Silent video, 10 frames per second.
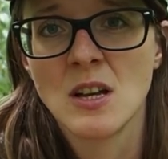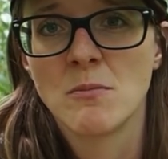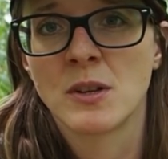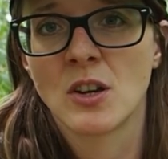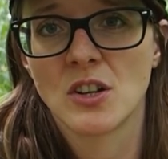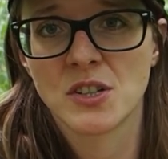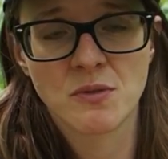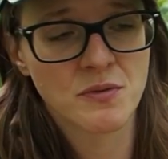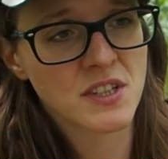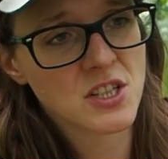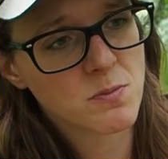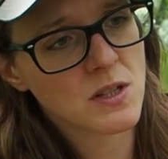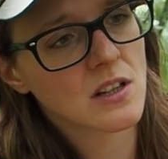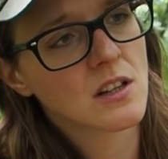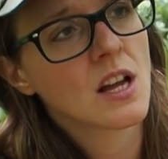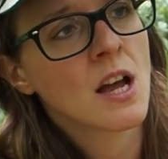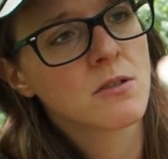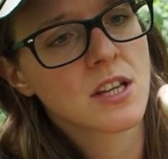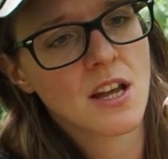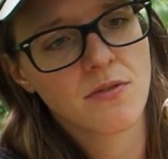because with this spindle I
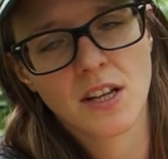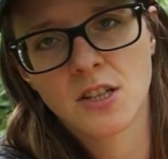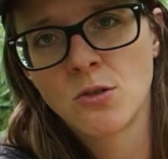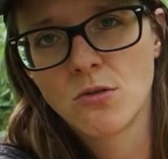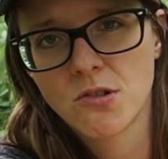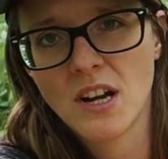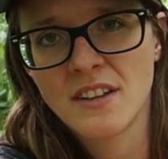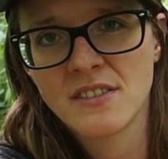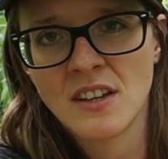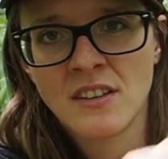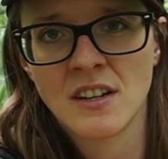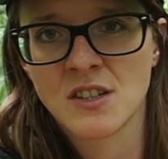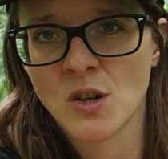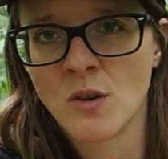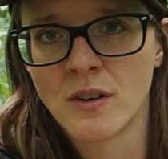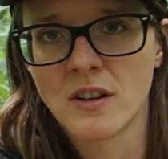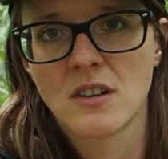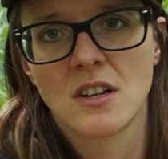would have like two tries and then it's over.